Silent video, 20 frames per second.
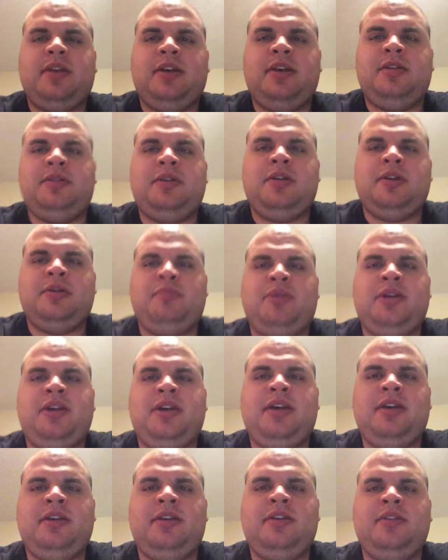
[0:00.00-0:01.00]
in our
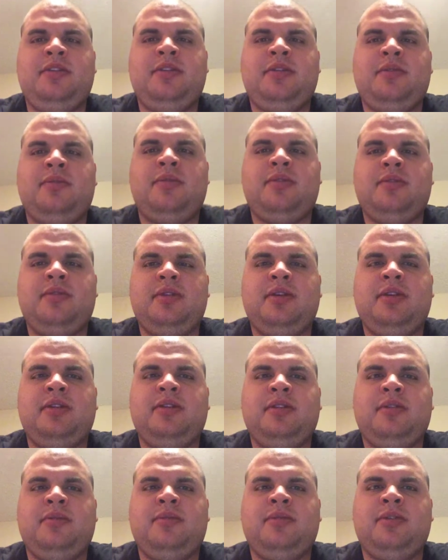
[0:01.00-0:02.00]
in the
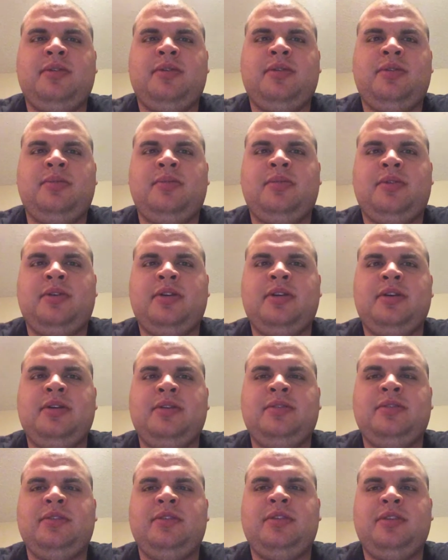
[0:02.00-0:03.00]
in the world
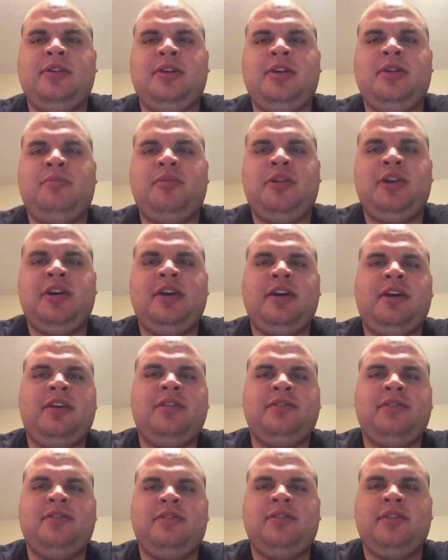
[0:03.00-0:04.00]
wars in our
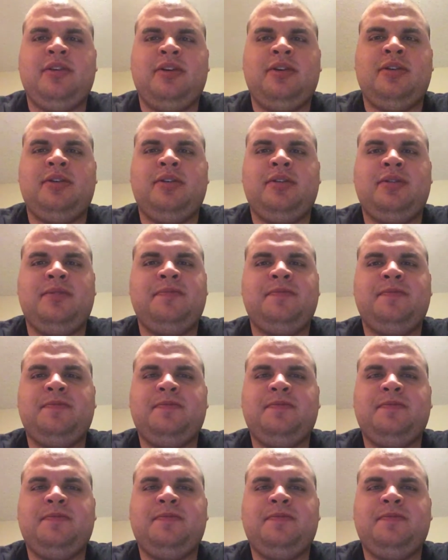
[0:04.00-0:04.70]
past. So